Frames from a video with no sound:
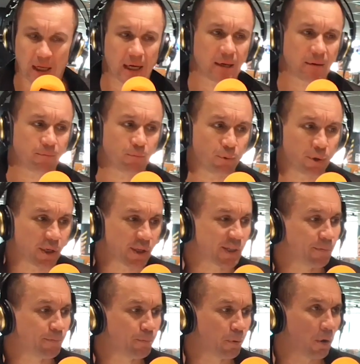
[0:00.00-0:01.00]
Were you
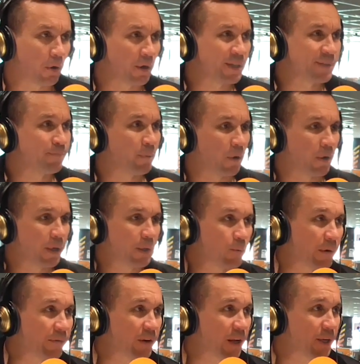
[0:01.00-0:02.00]
surprised by the
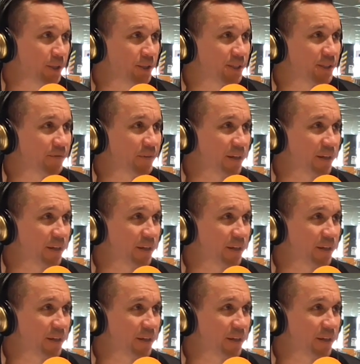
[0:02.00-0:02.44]
revelations